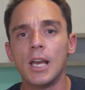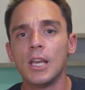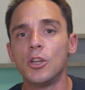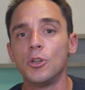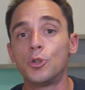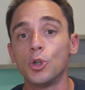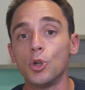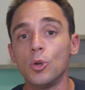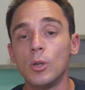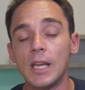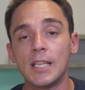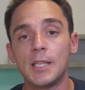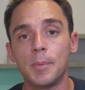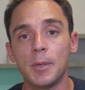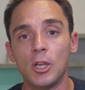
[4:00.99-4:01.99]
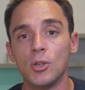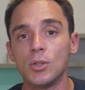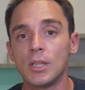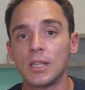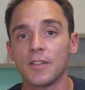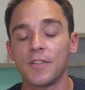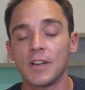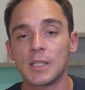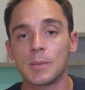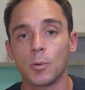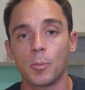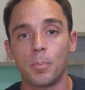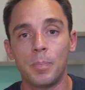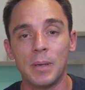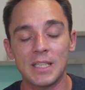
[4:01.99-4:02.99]
You do need to be using the
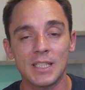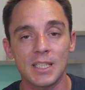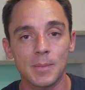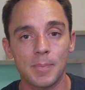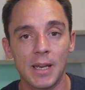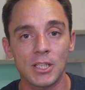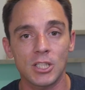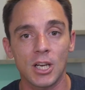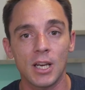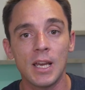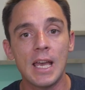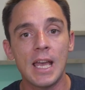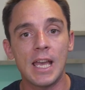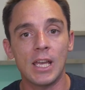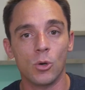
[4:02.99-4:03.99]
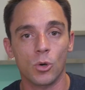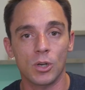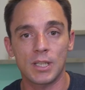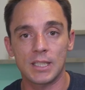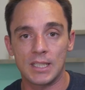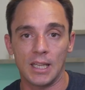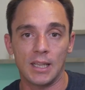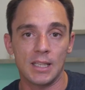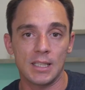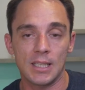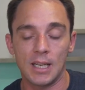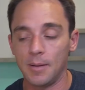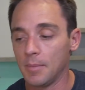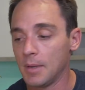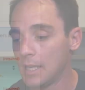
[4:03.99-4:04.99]
Facebook Business Manager in order to set this up.